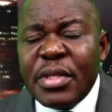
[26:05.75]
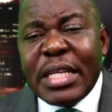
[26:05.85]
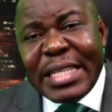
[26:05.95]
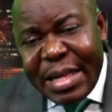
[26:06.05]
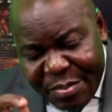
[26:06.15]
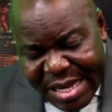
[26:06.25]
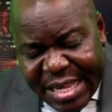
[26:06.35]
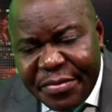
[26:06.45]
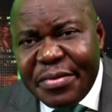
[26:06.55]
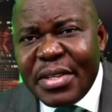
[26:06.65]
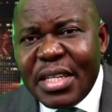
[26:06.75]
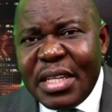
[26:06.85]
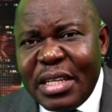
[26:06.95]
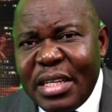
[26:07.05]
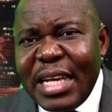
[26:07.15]
They believe
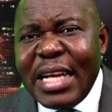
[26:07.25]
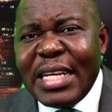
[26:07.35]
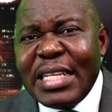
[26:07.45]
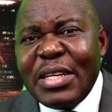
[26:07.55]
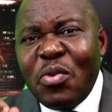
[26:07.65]
in